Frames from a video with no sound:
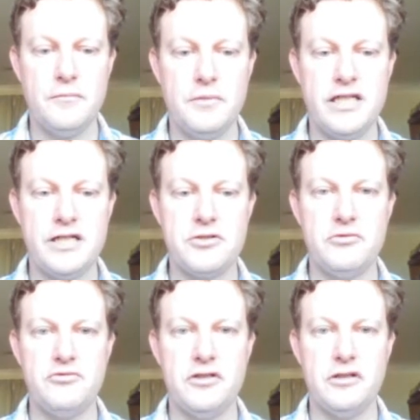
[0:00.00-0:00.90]

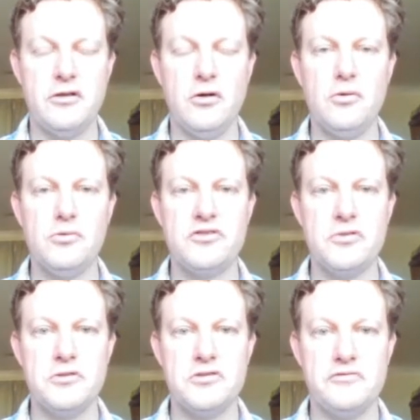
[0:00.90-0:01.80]
potential for all
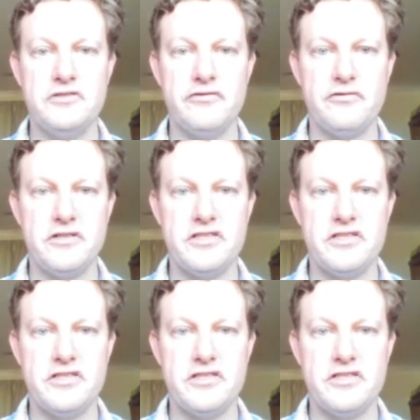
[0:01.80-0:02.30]
sorts of different